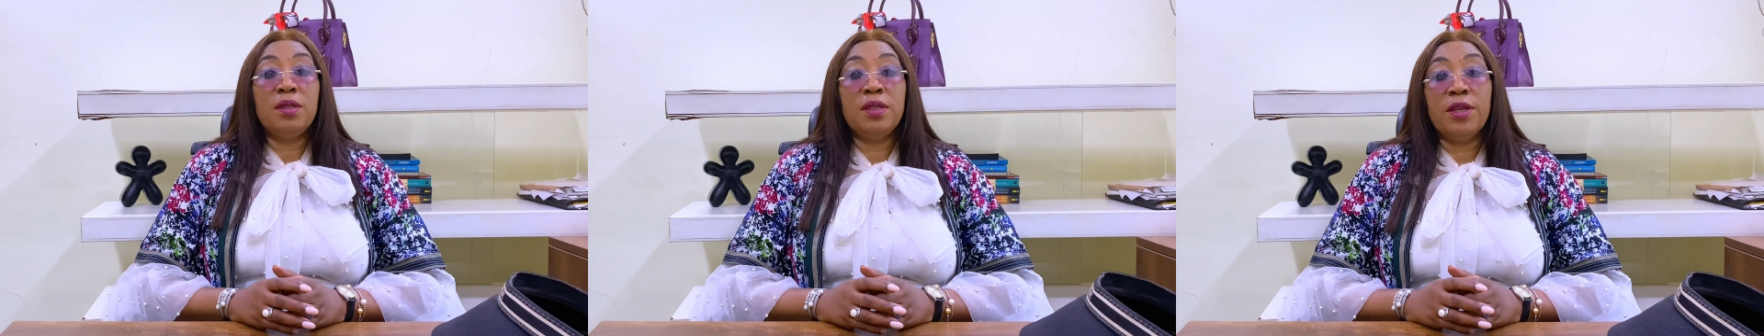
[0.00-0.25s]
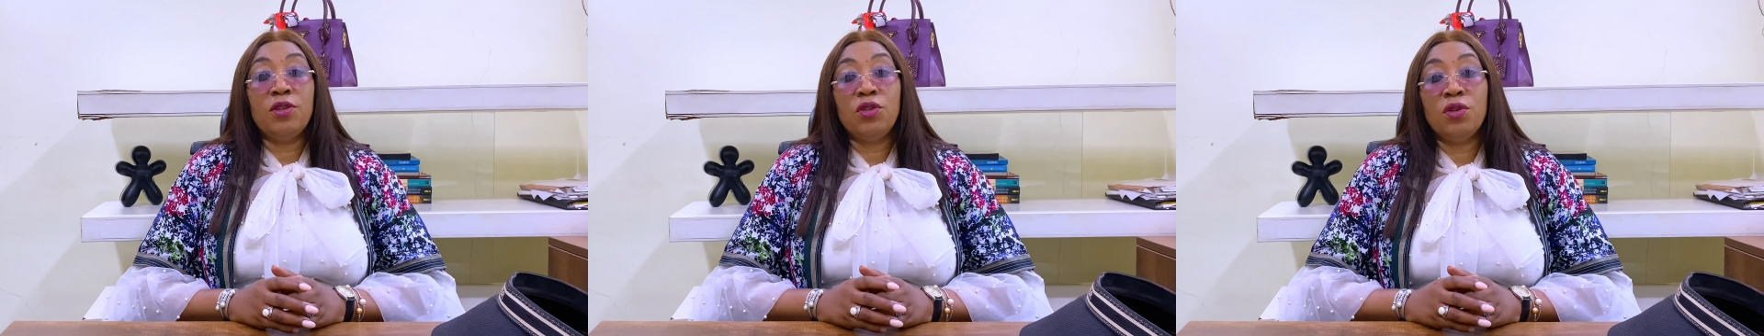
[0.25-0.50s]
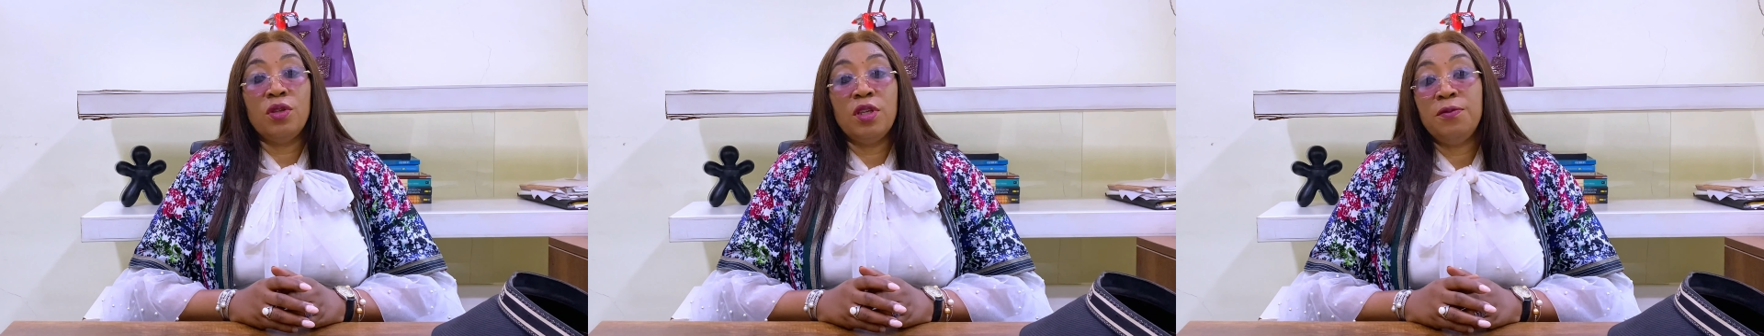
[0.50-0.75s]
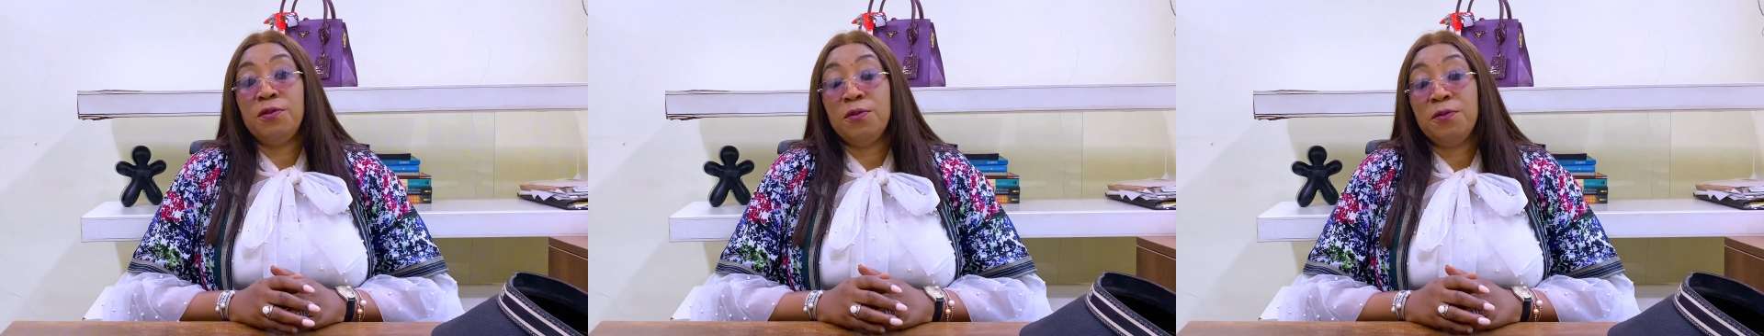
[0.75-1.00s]

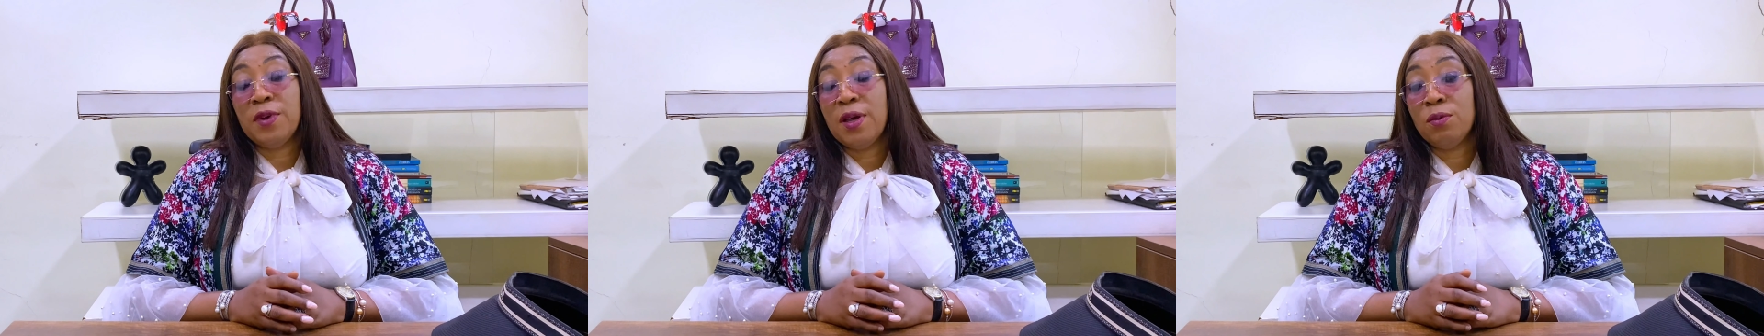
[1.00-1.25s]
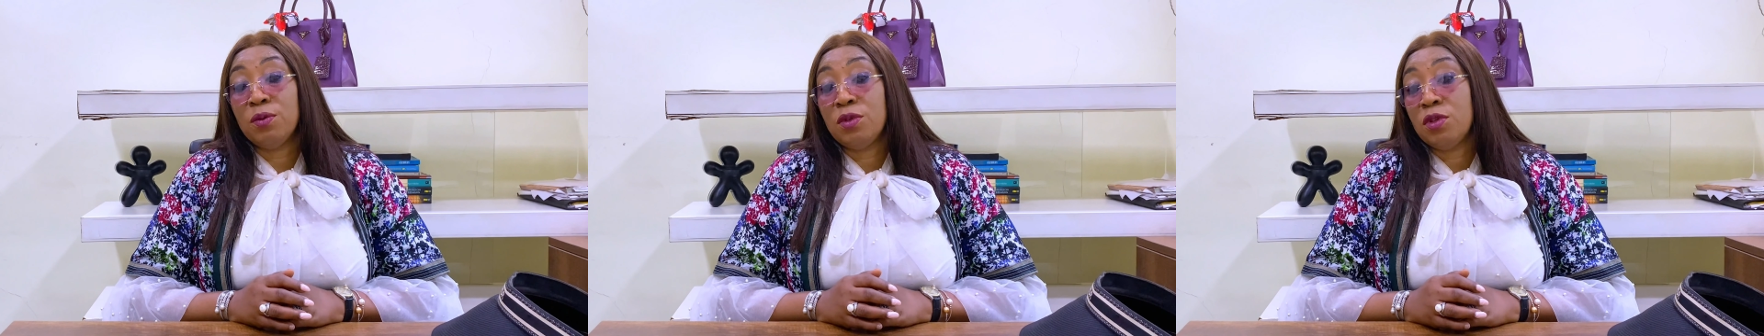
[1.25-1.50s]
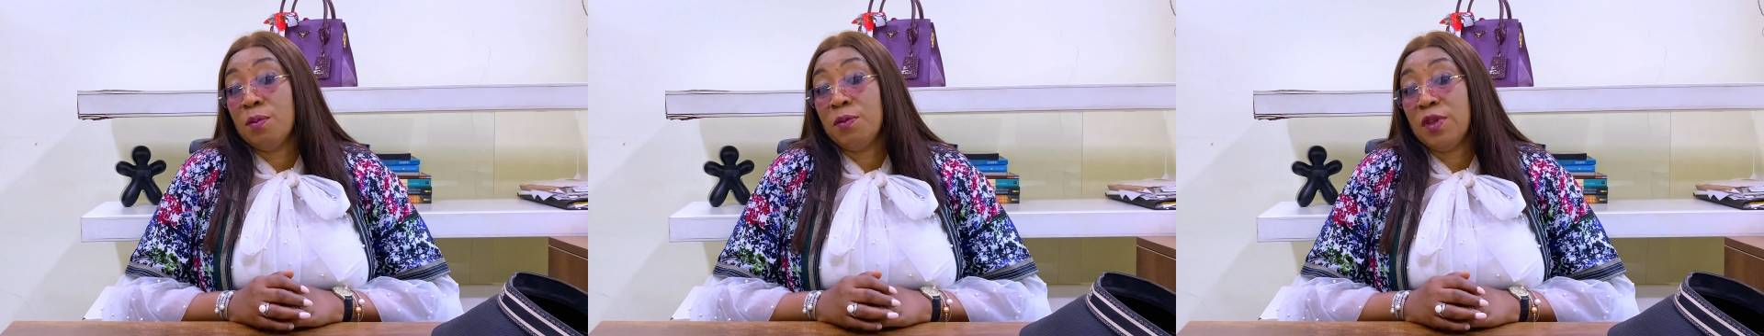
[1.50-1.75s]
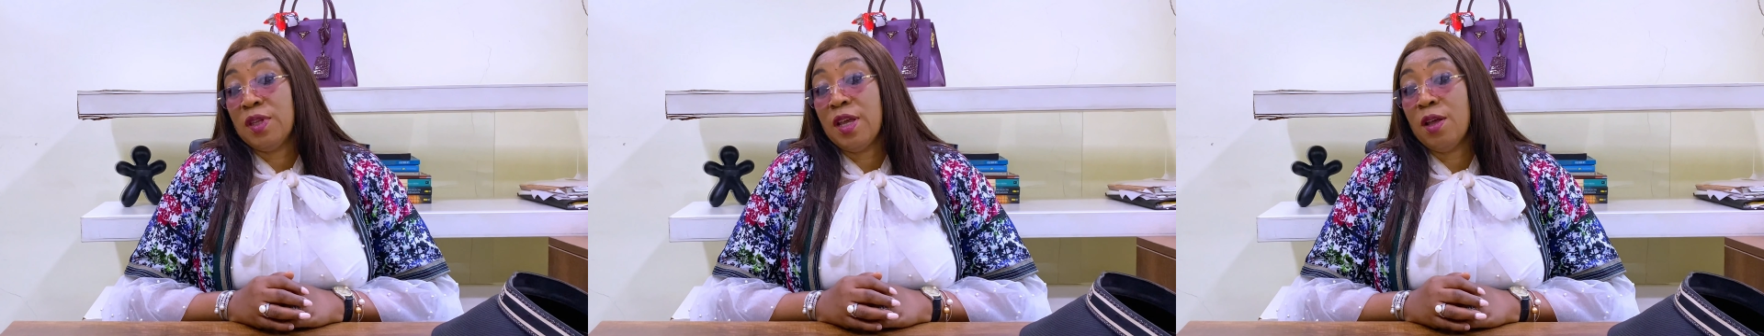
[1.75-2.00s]
section if you found
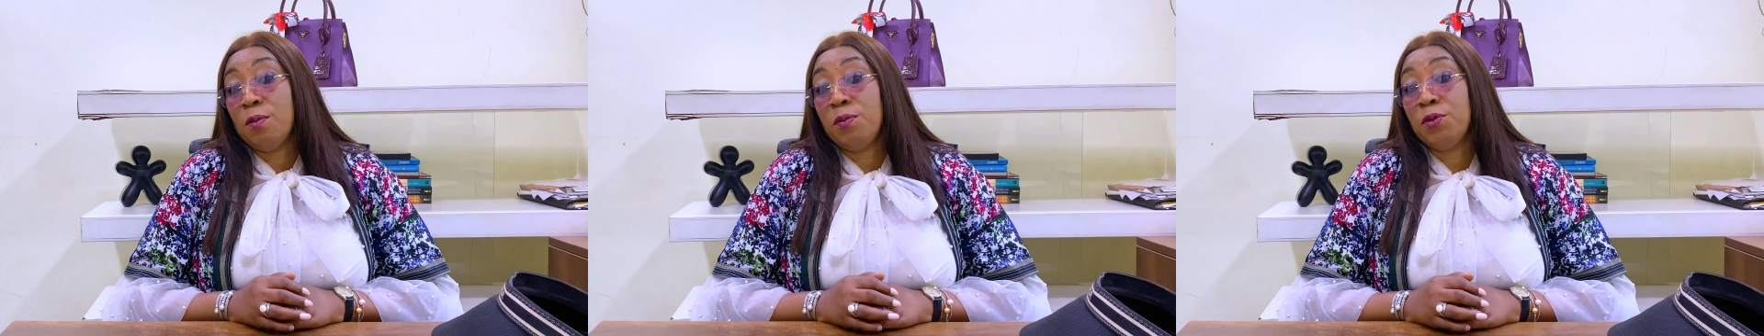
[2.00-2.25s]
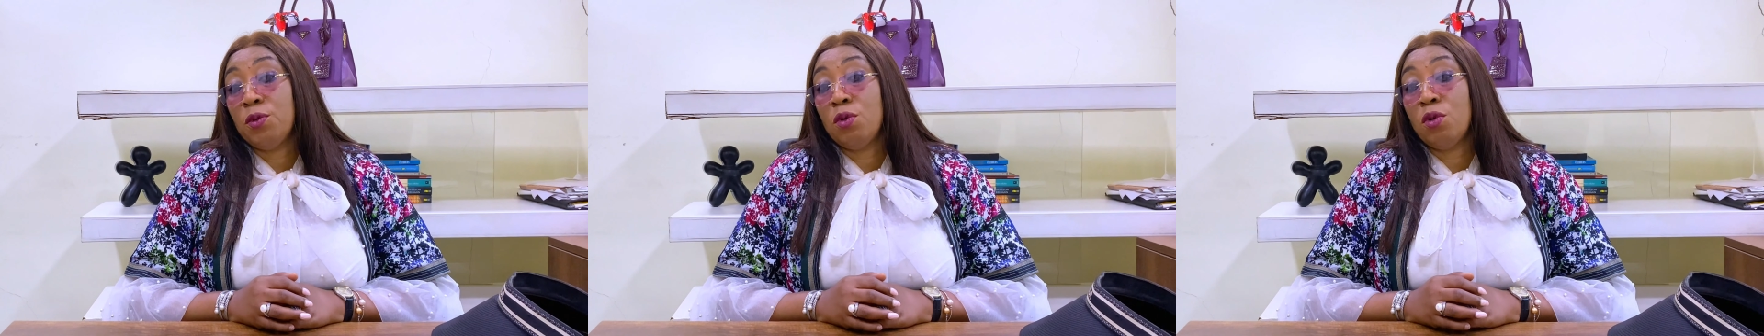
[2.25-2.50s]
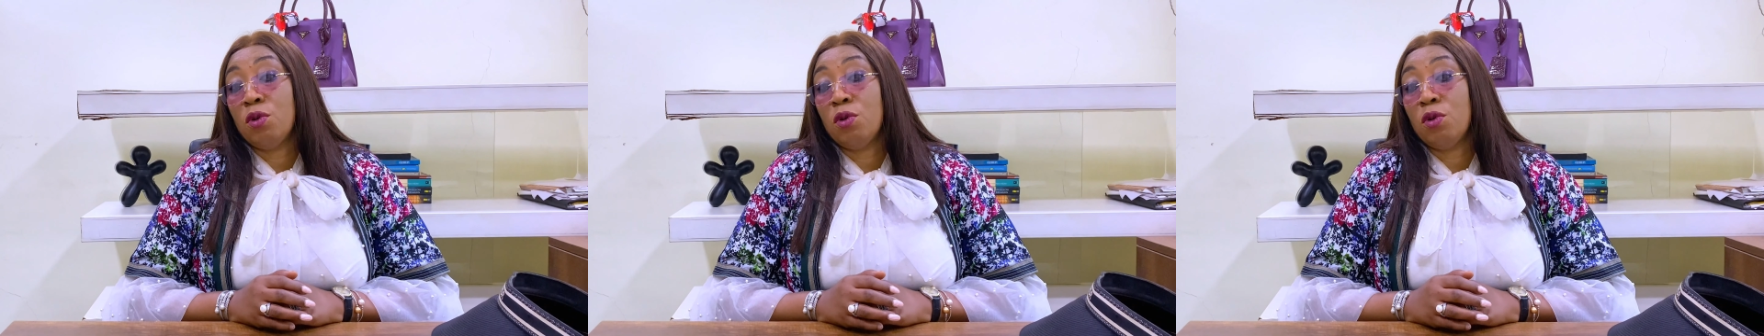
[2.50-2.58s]
something helpful